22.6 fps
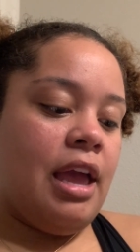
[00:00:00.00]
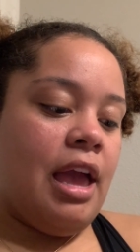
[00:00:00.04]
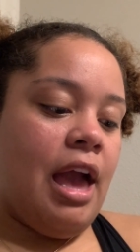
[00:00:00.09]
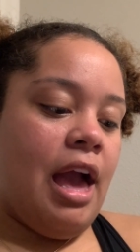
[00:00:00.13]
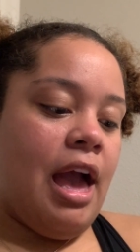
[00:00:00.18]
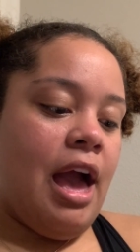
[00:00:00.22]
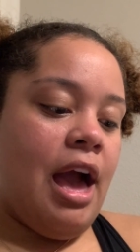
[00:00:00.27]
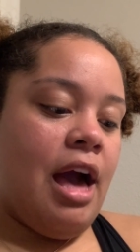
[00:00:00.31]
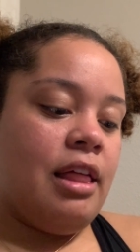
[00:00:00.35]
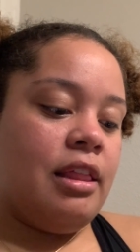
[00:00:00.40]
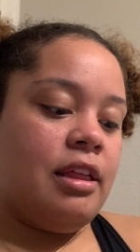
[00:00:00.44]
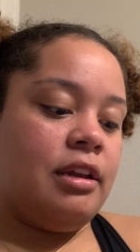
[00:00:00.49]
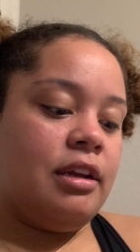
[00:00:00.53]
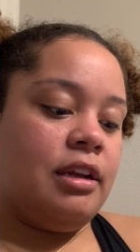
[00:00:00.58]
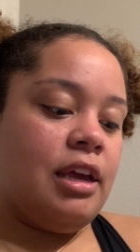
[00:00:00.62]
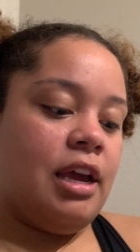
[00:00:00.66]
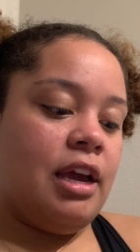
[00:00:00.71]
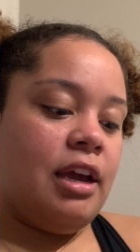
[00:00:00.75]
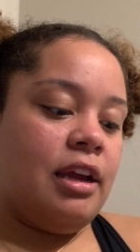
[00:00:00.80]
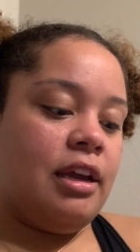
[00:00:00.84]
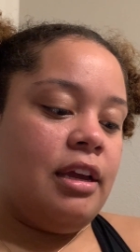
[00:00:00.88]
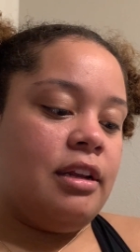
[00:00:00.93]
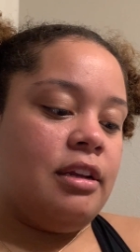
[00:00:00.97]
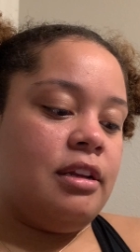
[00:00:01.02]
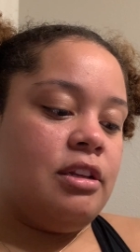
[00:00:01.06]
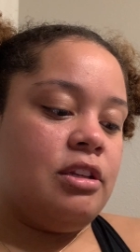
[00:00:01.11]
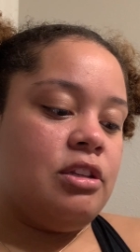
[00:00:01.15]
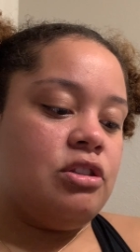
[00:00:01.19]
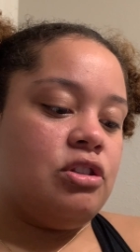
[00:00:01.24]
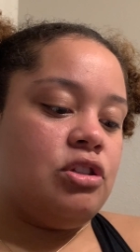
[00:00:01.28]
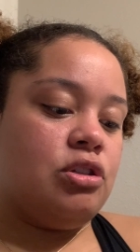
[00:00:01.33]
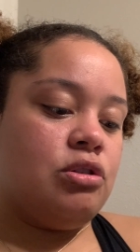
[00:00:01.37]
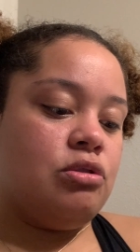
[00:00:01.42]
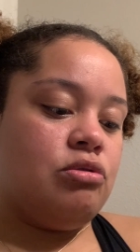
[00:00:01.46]

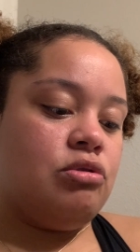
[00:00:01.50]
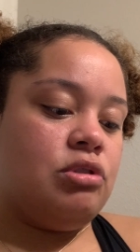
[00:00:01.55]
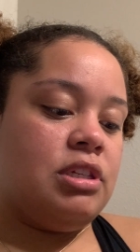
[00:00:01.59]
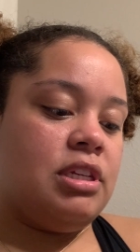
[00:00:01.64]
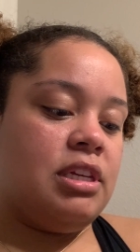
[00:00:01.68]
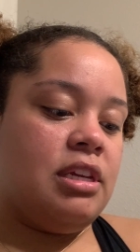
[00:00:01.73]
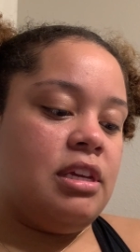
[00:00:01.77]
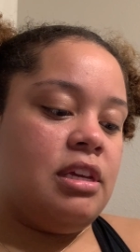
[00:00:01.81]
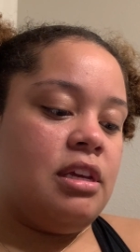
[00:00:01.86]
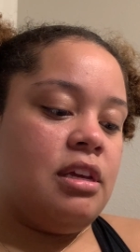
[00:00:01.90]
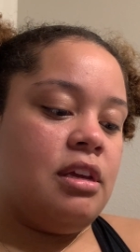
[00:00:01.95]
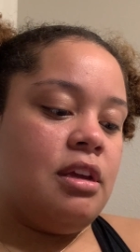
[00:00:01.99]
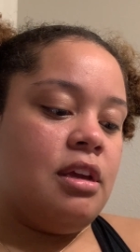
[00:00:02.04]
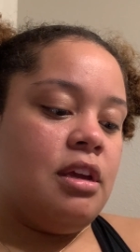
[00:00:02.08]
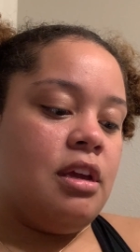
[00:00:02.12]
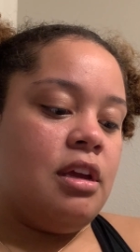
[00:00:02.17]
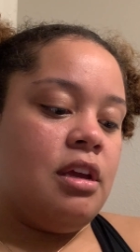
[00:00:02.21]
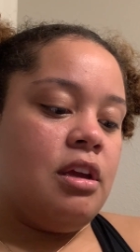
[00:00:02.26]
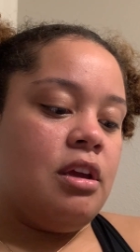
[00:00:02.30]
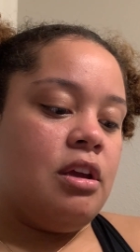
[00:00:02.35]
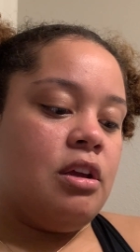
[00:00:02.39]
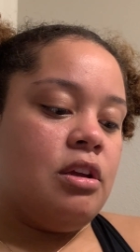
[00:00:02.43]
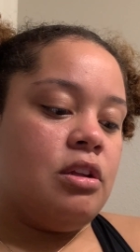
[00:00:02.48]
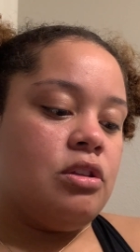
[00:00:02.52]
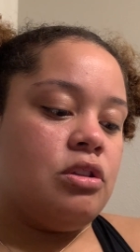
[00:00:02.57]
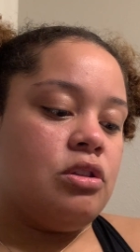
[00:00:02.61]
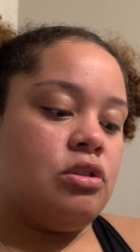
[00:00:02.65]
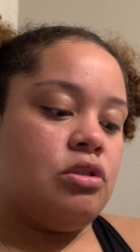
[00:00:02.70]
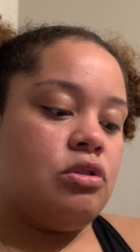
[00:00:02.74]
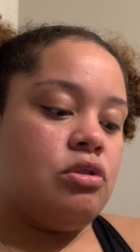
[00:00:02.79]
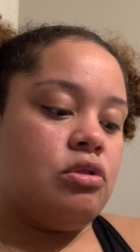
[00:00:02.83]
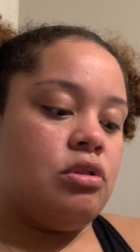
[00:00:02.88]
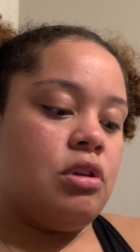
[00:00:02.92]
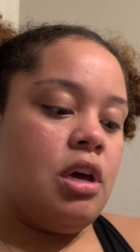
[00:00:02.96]
alanine 2 G,
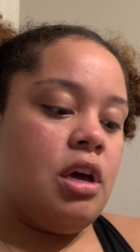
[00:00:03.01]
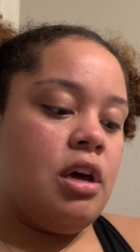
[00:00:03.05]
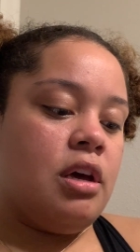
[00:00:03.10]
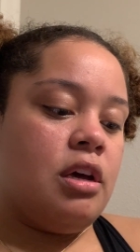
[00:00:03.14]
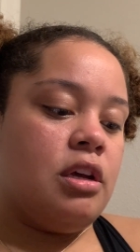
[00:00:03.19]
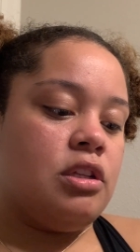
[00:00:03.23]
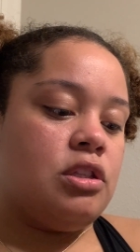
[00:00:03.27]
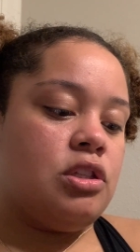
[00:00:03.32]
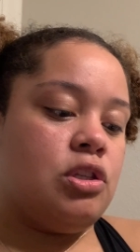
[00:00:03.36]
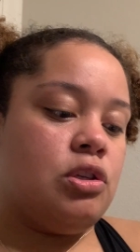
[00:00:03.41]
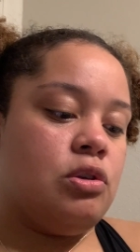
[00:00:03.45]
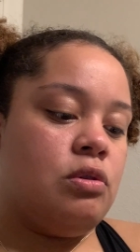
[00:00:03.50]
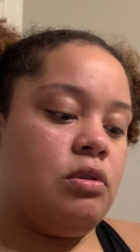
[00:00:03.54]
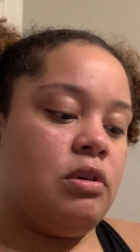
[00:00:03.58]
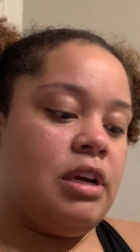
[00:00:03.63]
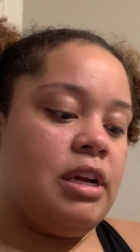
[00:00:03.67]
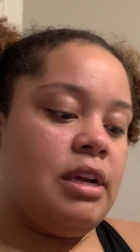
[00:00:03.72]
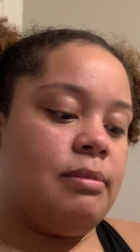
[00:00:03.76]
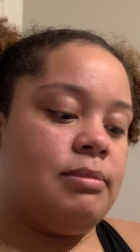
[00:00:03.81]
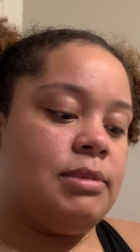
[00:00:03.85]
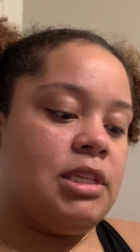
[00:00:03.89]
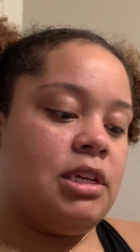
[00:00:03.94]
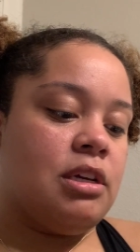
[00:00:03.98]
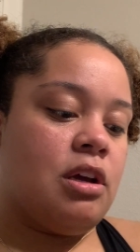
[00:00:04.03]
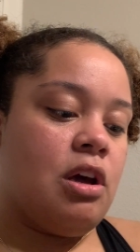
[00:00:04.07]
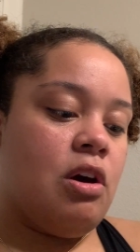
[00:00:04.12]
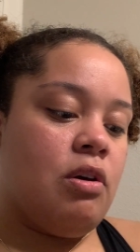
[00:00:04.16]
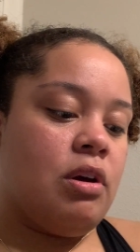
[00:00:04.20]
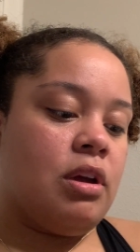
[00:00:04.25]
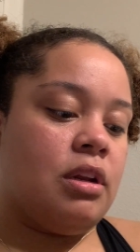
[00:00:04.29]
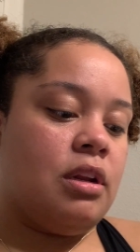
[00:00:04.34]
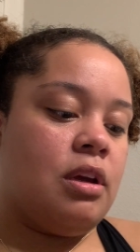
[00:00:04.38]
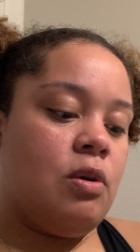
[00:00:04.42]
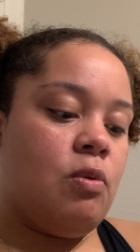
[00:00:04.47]
2 grams of
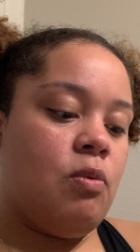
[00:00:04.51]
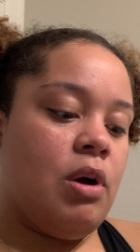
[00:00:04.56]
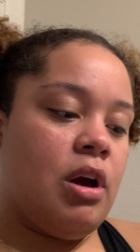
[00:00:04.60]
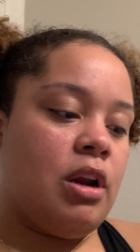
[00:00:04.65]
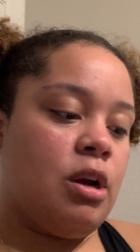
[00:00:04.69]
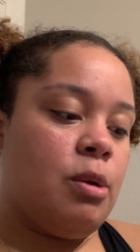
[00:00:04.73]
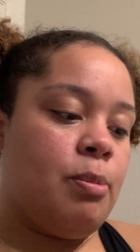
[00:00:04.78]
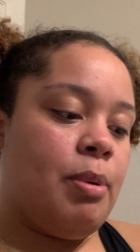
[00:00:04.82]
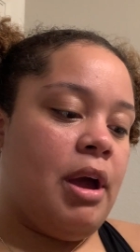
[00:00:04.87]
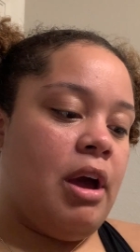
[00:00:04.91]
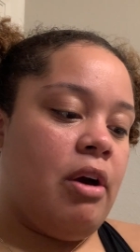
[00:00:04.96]
coconut water